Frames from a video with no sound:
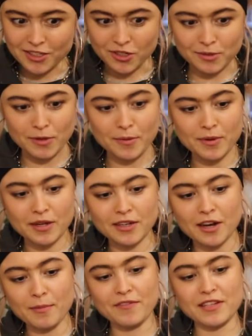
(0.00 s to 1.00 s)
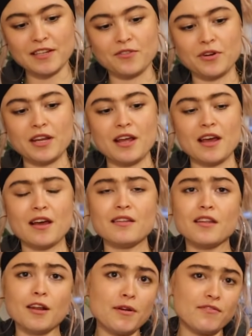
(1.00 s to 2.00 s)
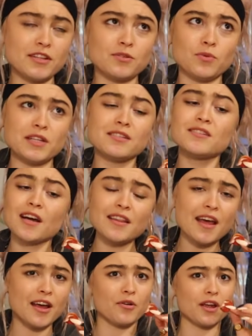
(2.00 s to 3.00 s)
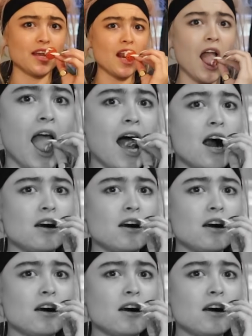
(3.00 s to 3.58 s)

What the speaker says: it's Cosmo, but none of my friends have green hair and none of my friends are willing to dye their hair green.